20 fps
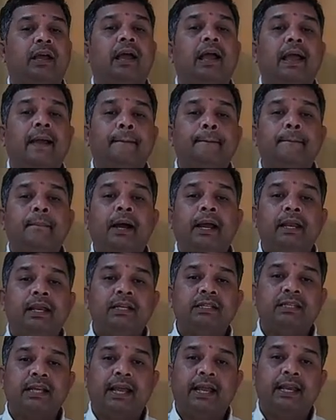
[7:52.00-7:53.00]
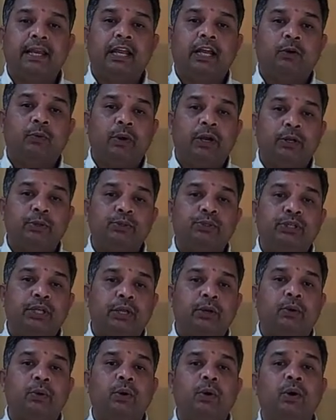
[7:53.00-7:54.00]
m minus n equal to
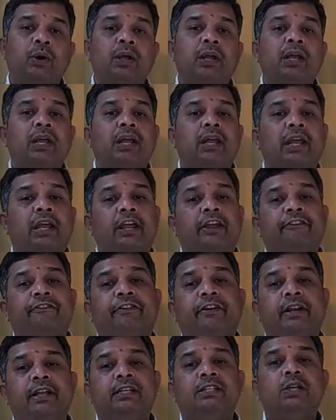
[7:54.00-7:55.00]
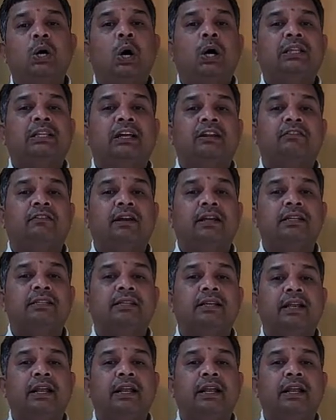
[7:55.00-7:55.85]
0 if it is otherwise.